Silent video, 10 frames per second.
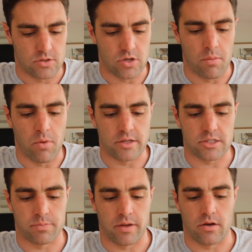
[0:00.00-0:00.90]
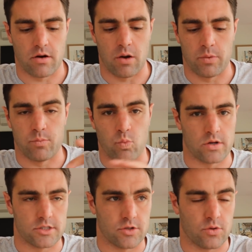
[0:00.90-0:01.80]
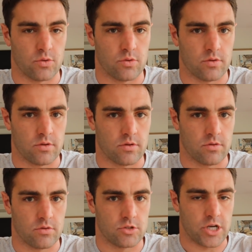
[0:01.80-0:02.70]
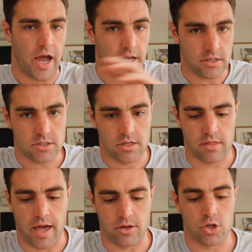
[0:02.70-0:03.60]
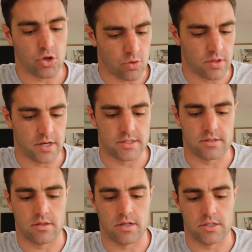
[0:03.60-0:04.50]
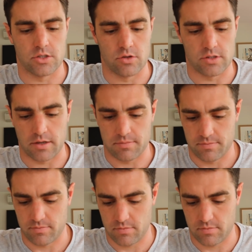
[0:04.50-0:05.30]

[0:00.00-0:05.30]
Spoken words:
So it might just be, all right, we want to change that cue that he's using.